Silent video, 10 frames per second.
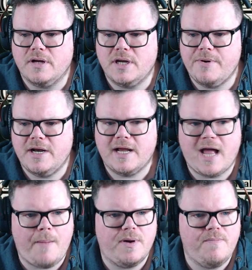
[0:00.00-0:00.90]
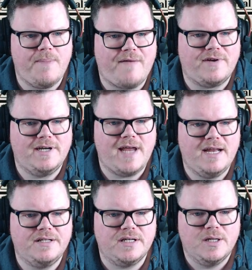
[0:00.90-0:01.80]
I'm gonna bring in a couple of baffling
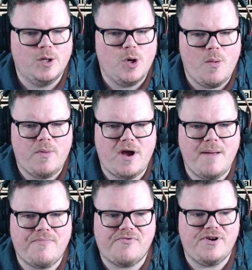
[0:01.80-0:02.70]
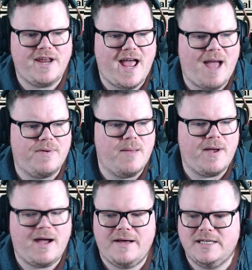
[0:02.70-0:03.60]
end, but I'm pretty happy
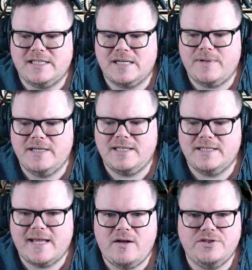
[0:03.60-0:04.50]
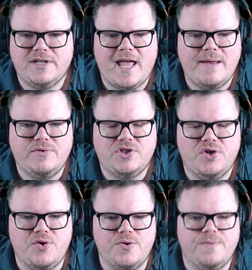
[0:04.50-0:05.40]
about how this deck plays. Let's get on to game 2.